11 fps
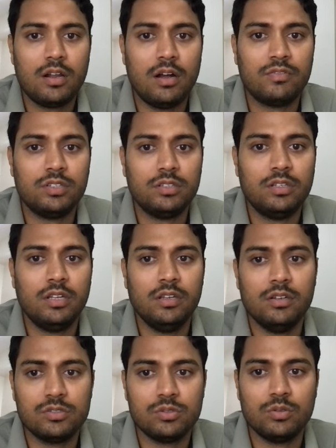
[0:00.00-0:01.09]
after 3
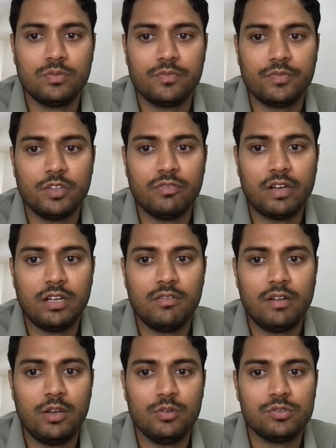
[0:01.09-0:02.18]
years. So the final
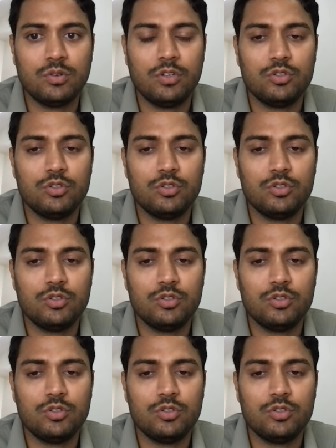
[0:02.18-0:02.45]
value is going